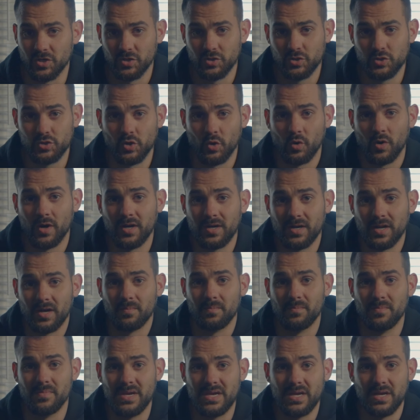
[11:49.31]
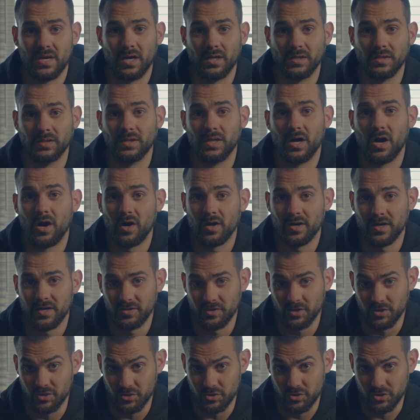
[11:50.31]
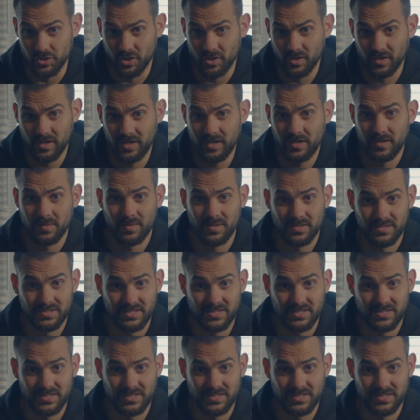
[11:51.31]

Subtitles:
Join me along in the journey.